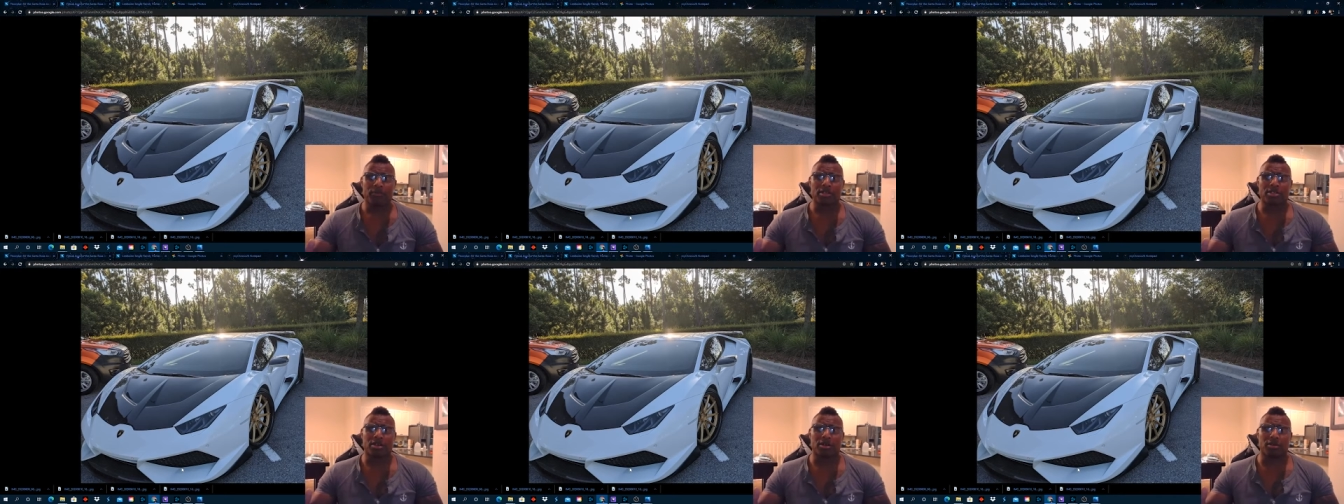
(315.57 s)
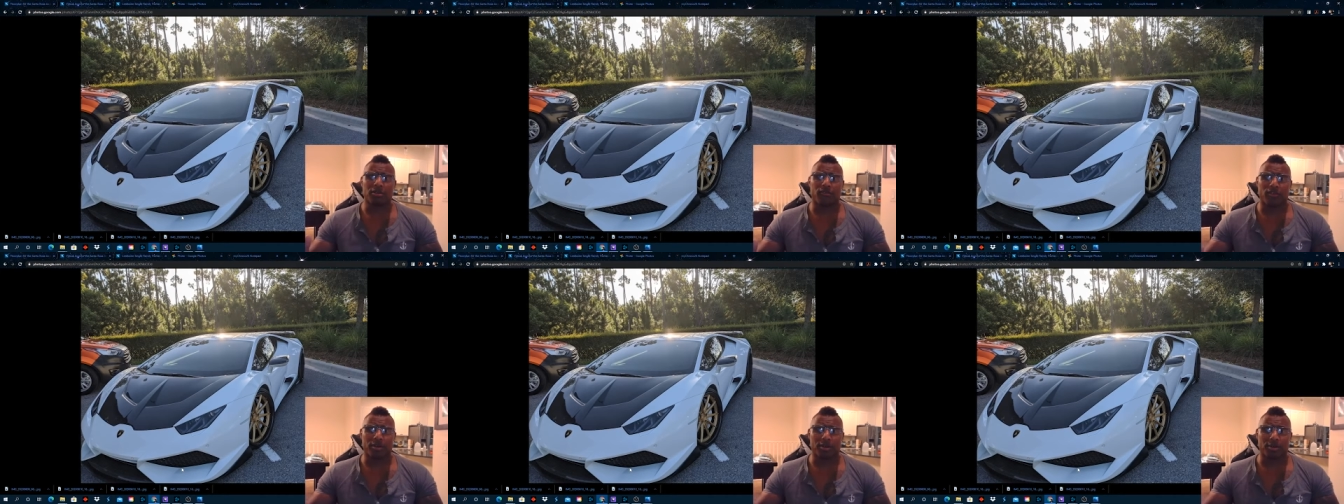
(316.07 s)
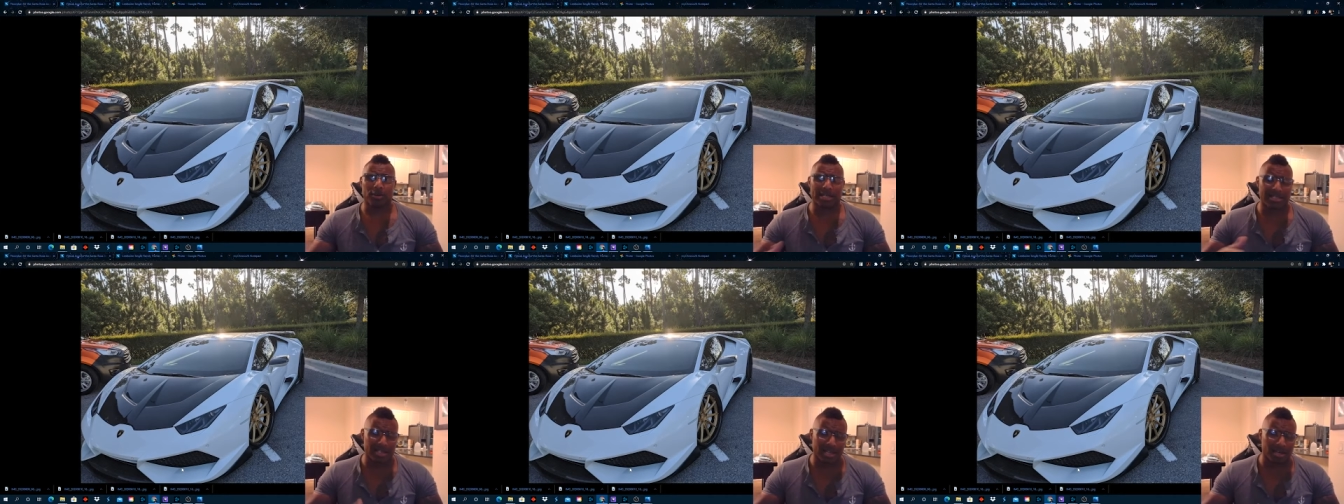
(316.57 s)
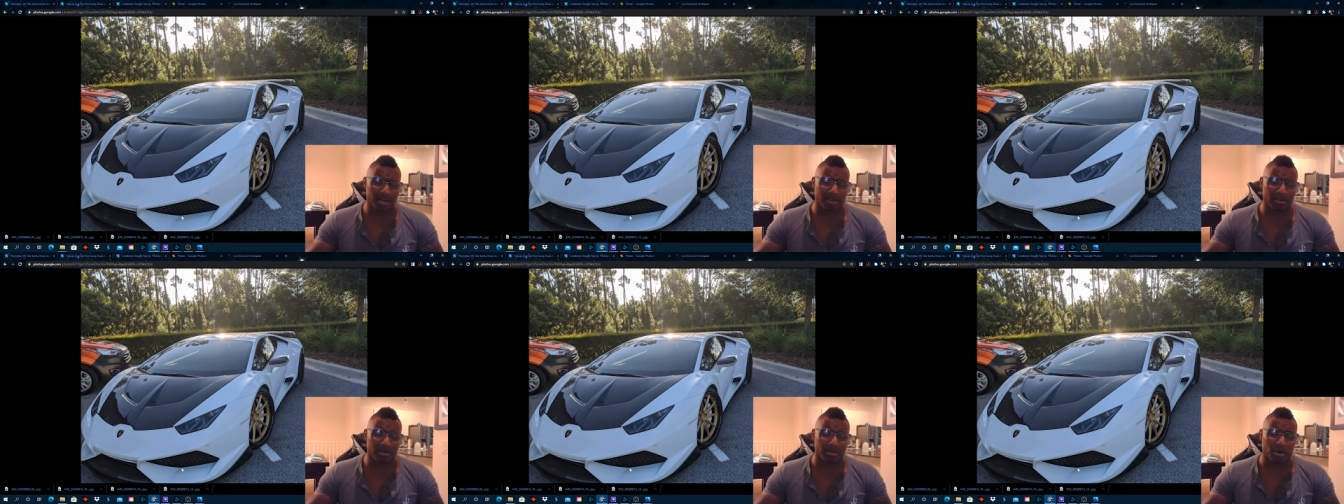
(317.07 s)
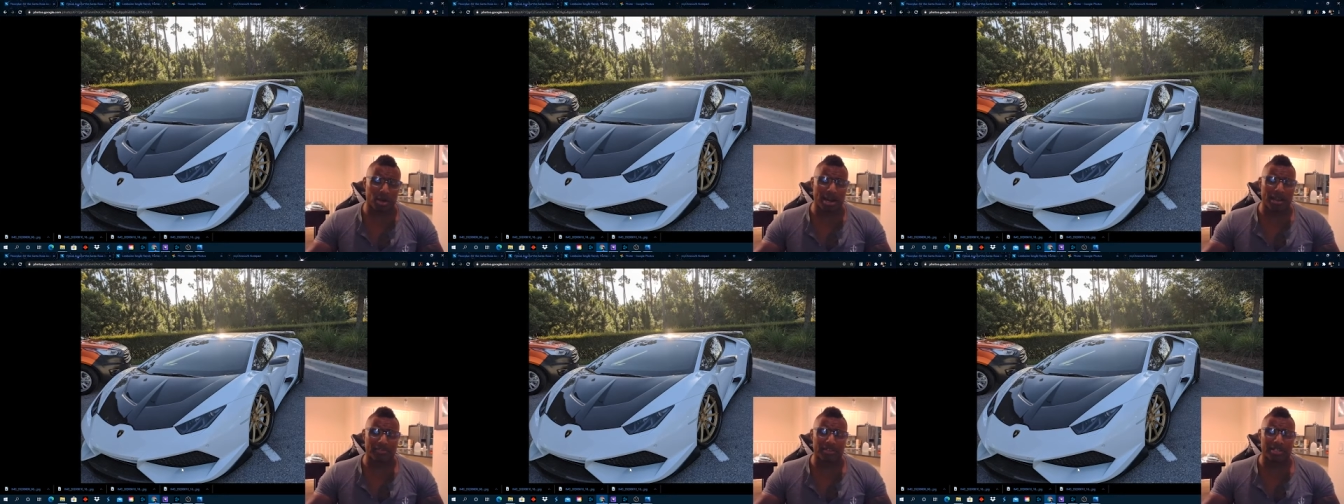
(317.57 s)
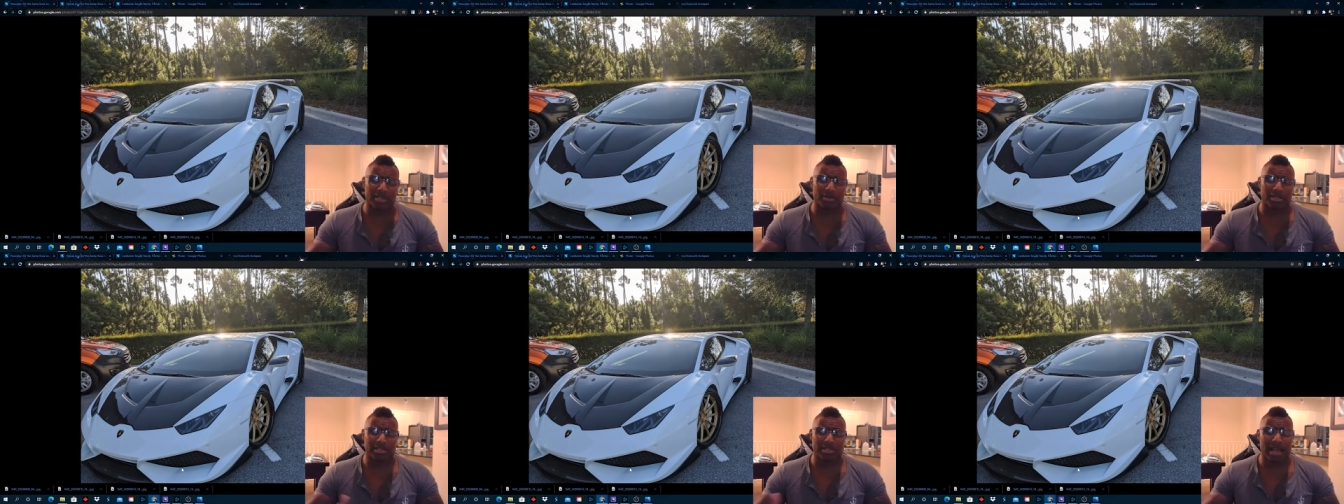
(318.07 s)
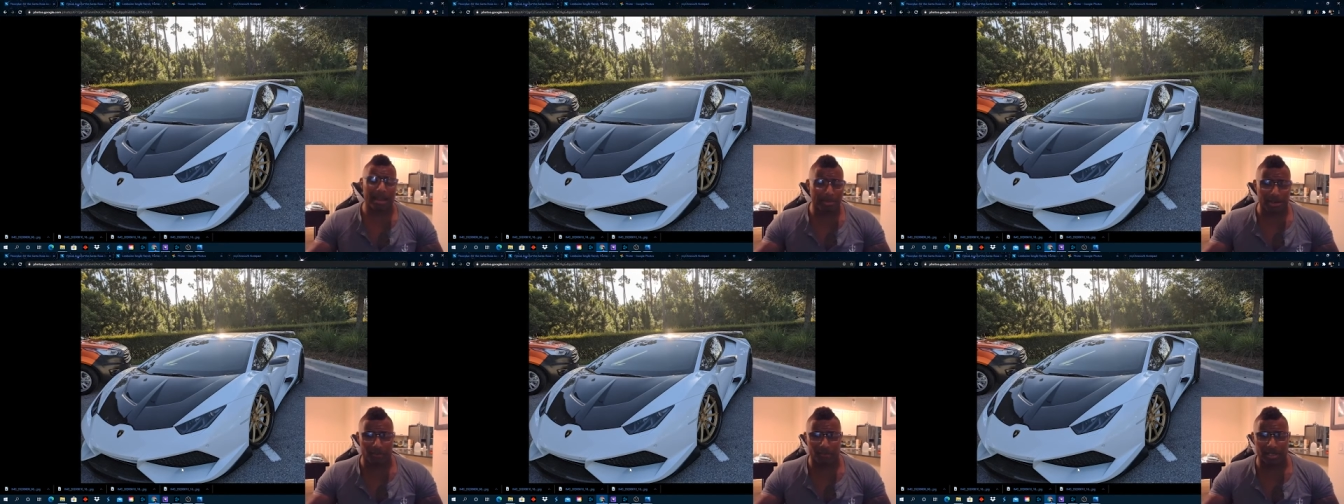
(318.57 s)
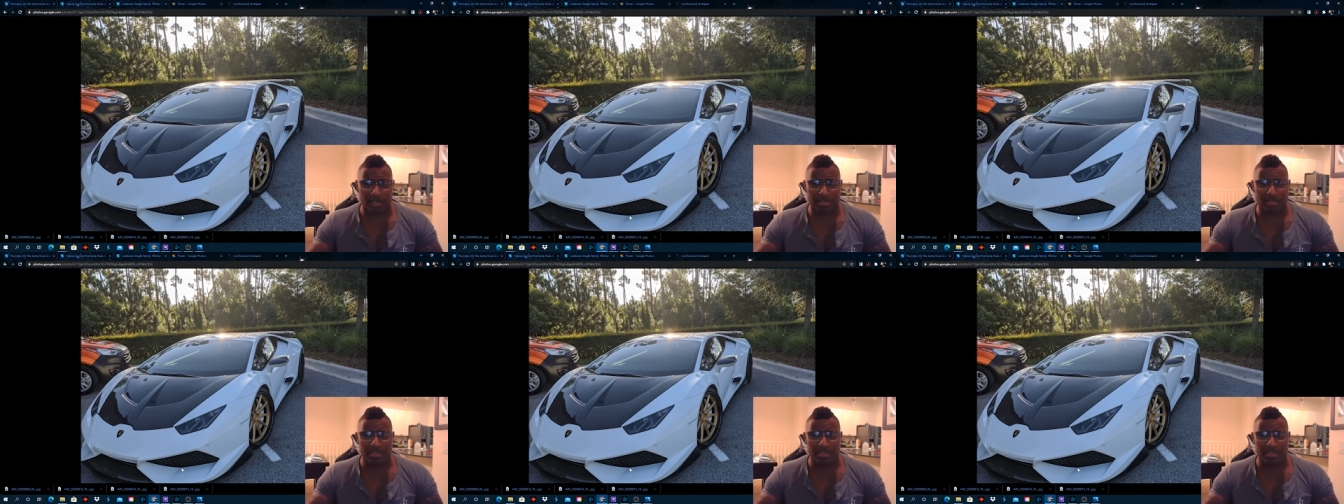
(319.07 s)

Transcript: so the farther west I go, the more I have to deal with the time difference.